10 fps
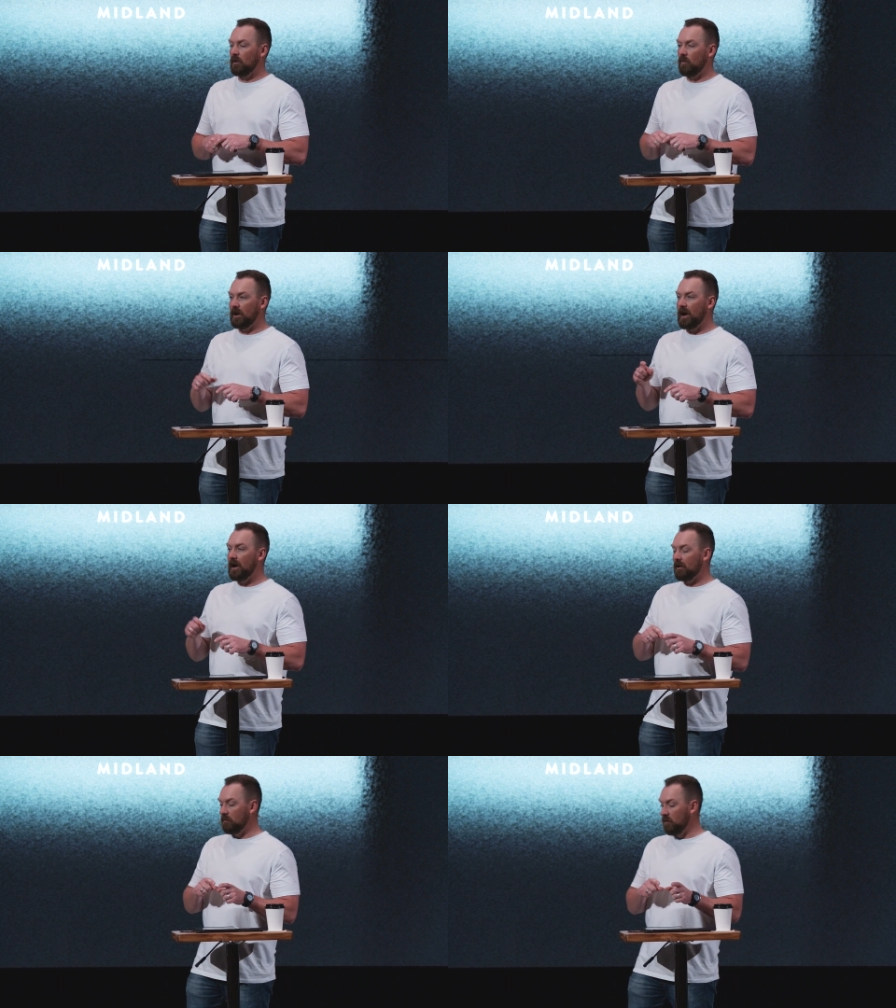When
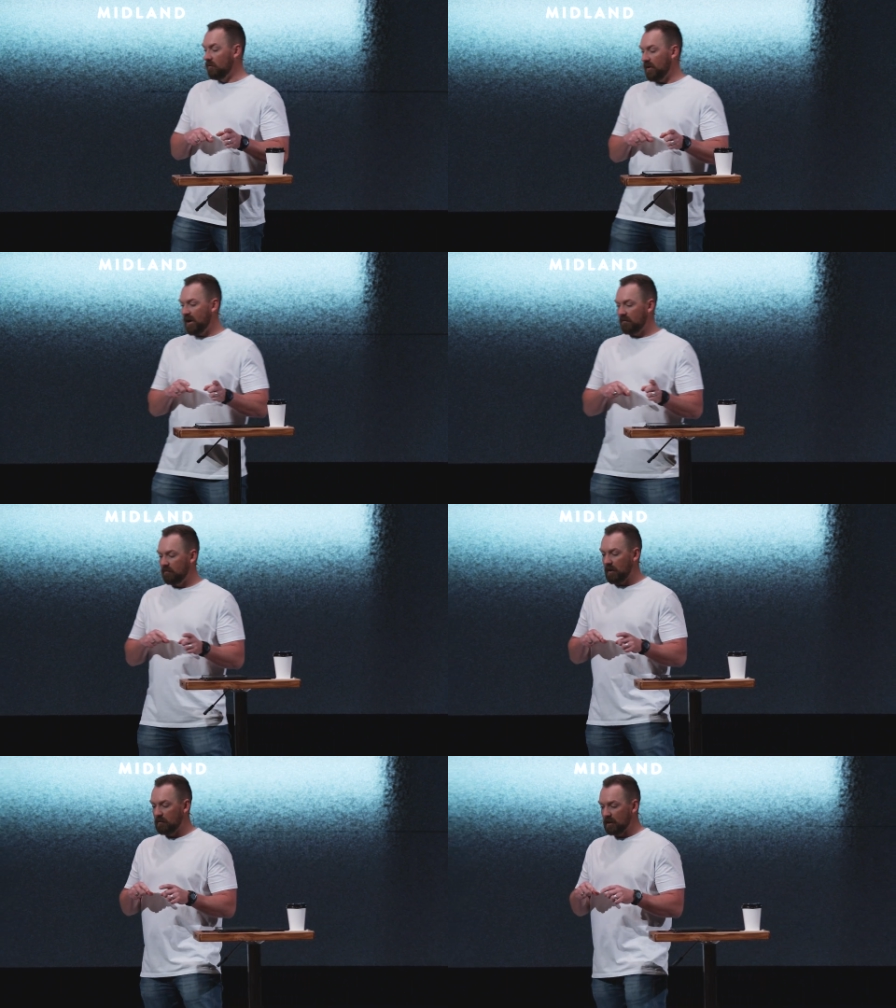I move out
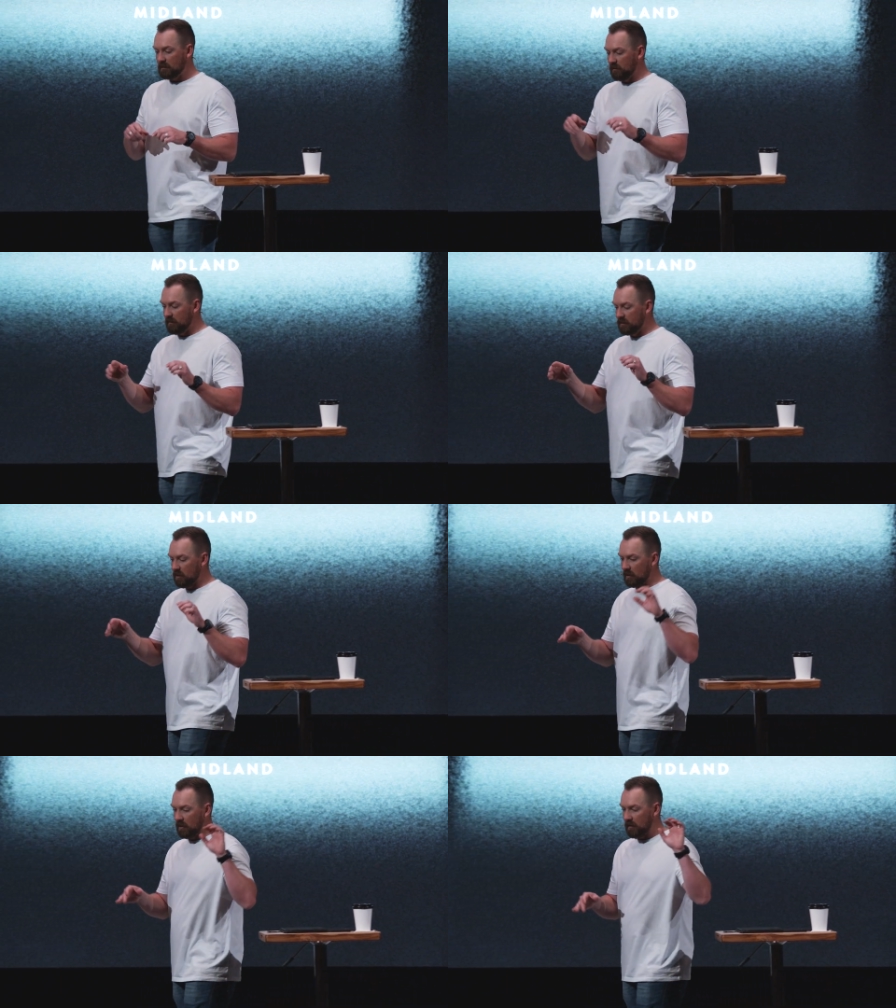of my place, we've been
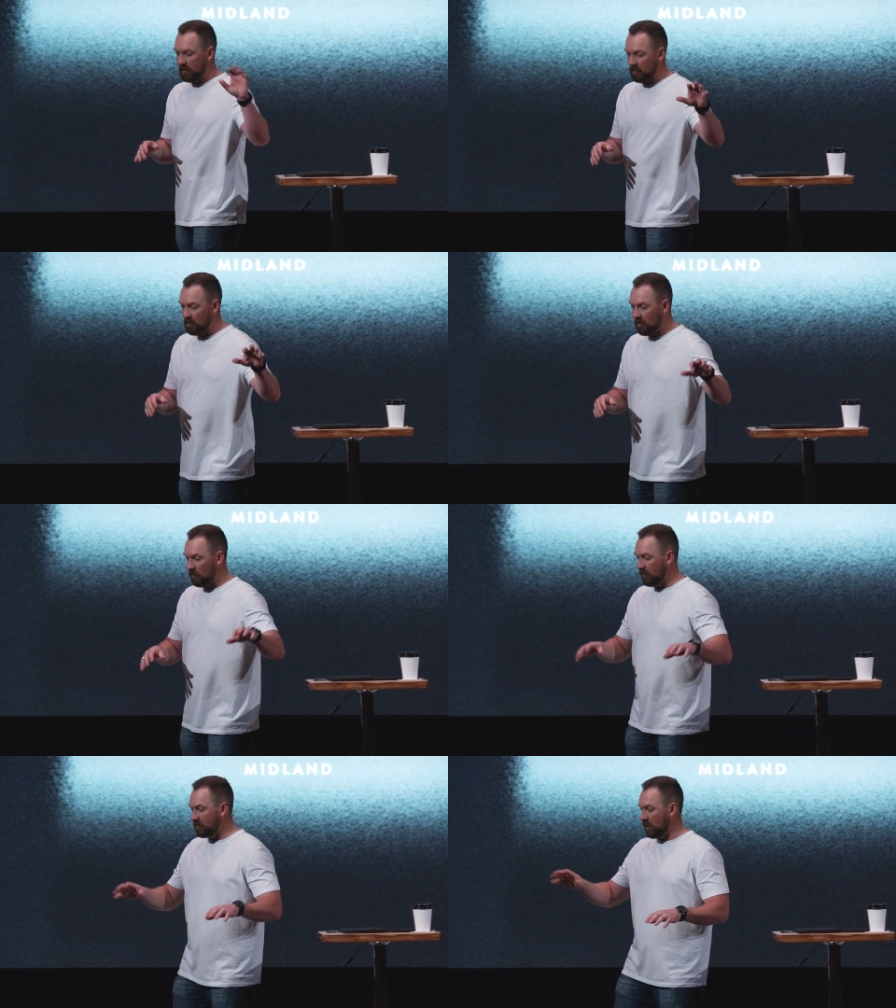talking about the law
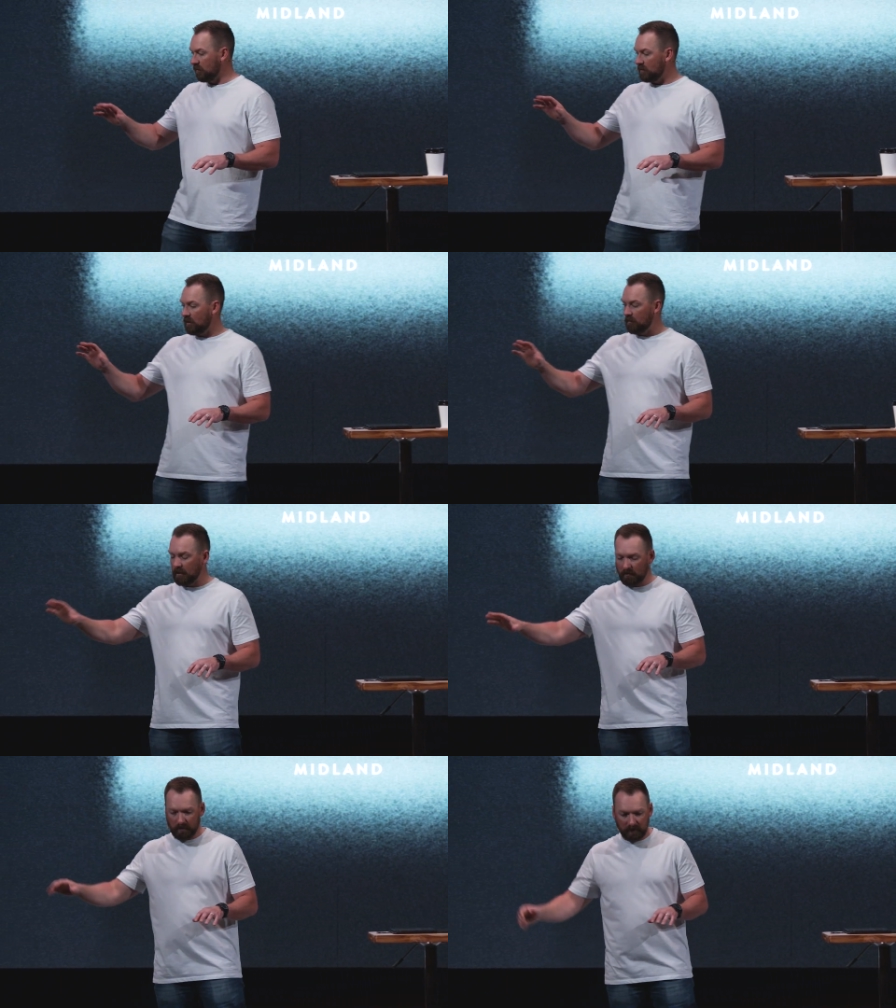and we've talk, talking
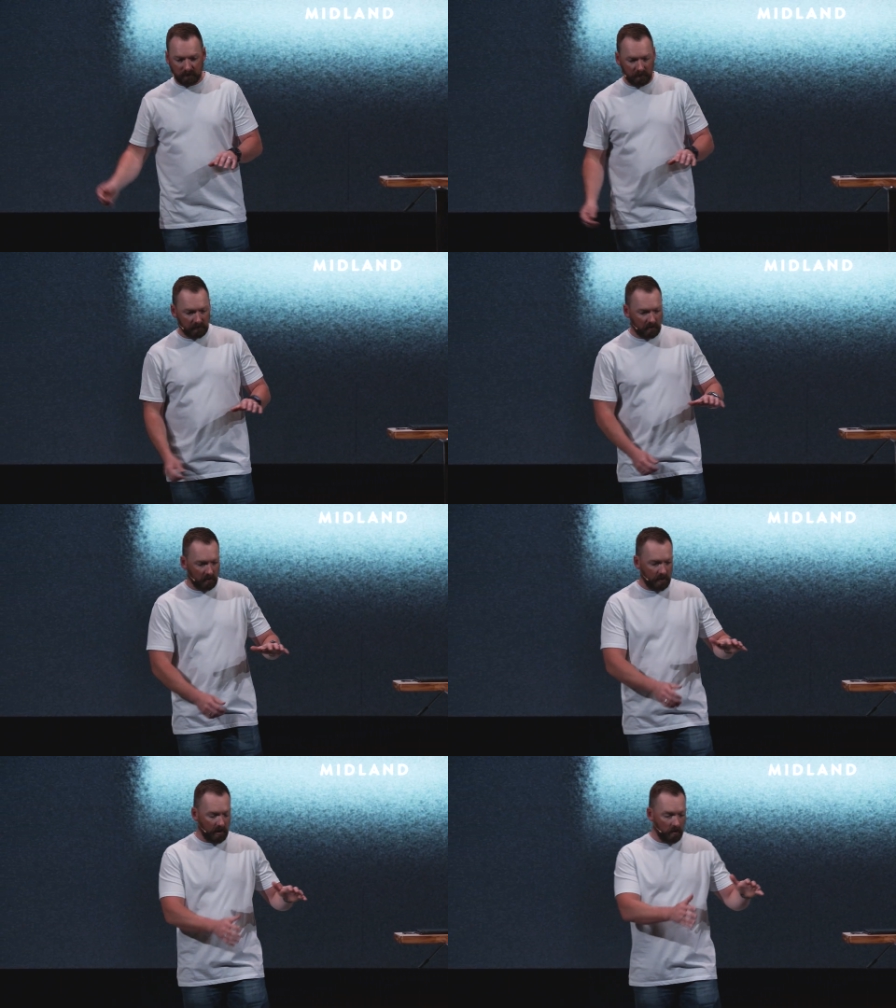about grace. We've been
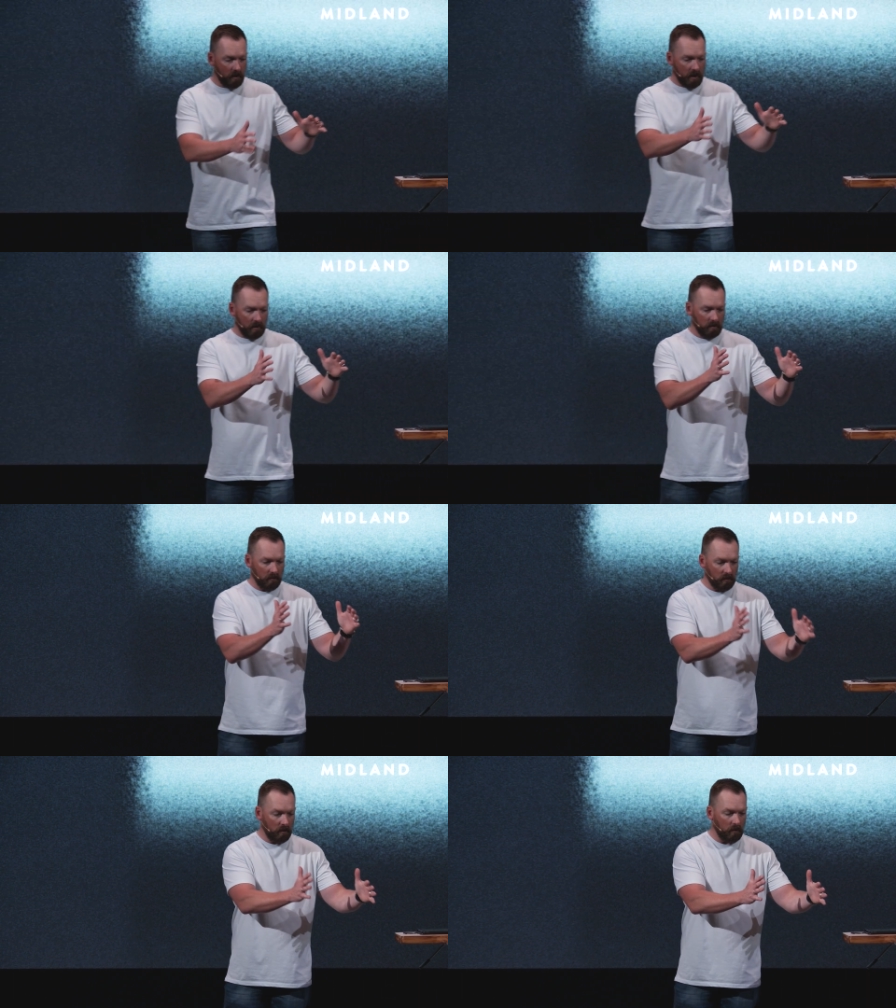talking about how the
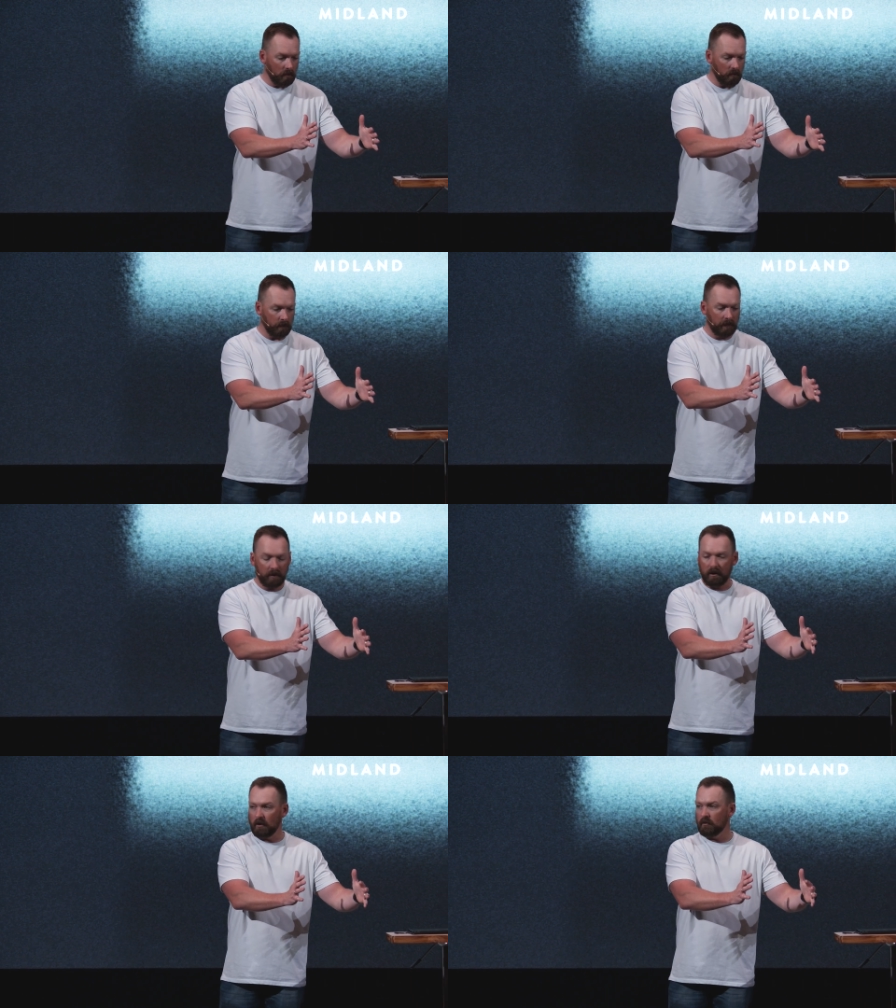law,
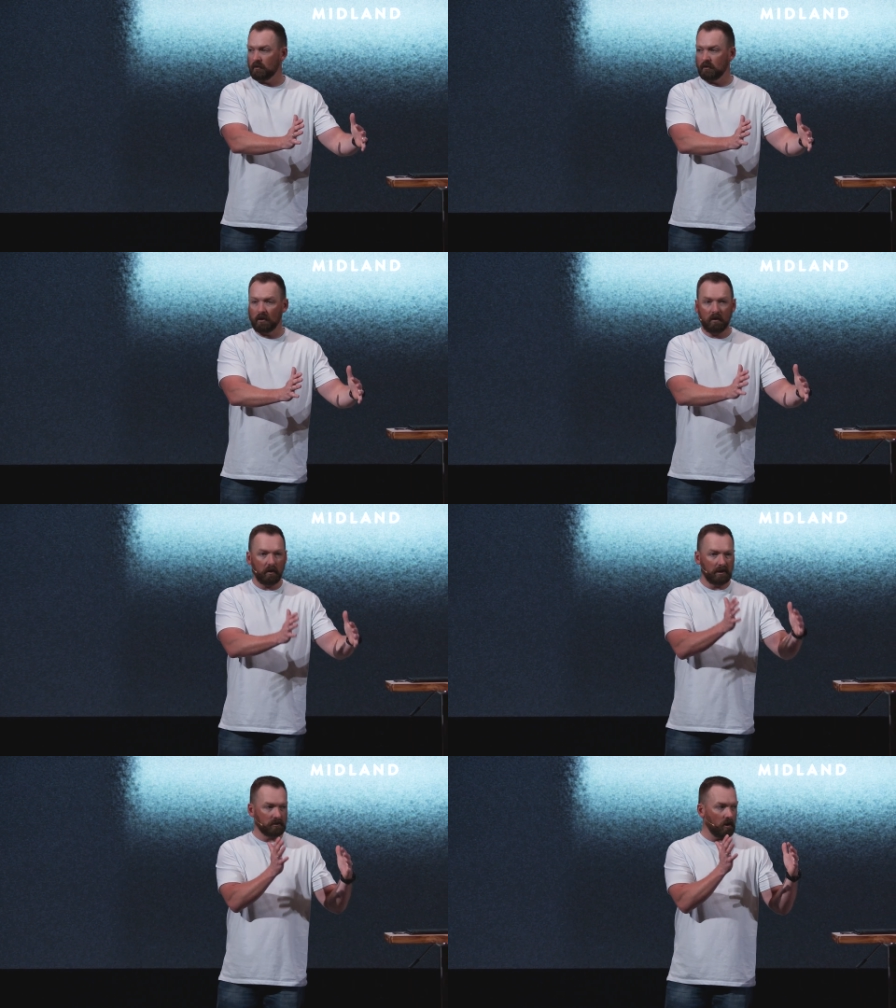under the
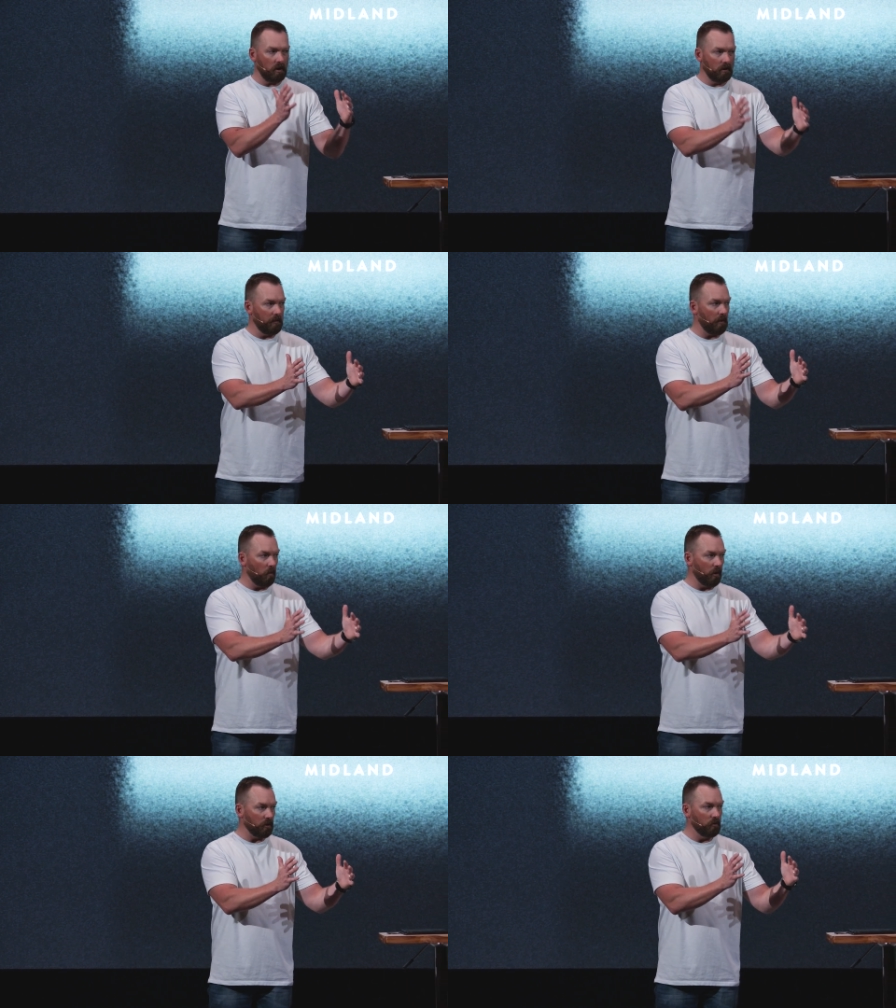law, it's all
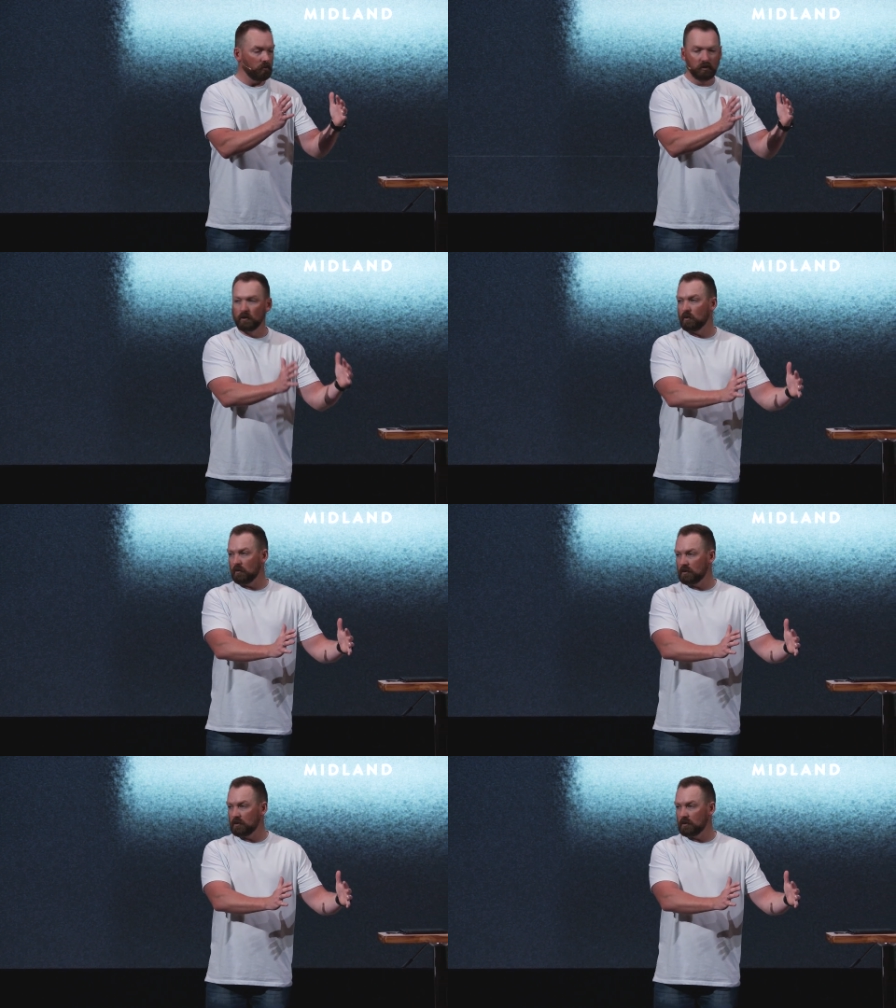about what you do.